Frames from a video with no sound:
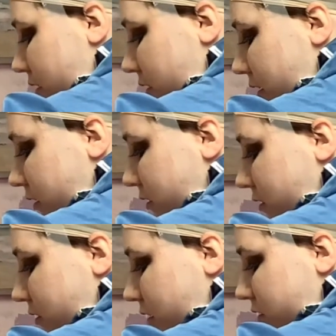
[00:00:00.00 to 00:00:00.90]

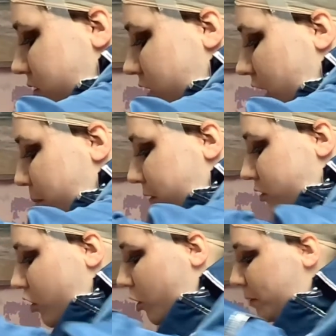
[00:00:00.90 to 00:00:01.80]
this tape is
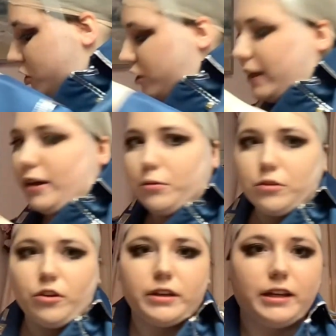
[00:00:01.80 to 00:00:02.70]
garbage now.
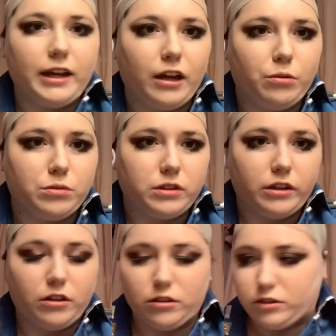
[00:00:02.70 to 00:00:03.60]
Look at how
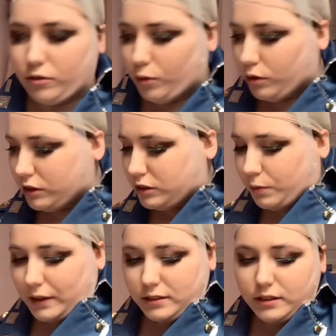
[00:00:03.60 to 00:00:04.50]
little the roll is
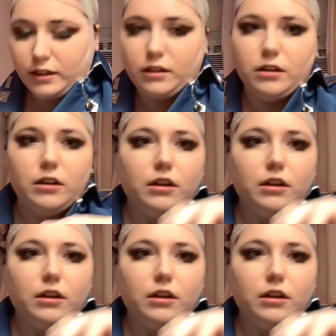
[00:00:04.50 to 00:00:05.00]
wasted.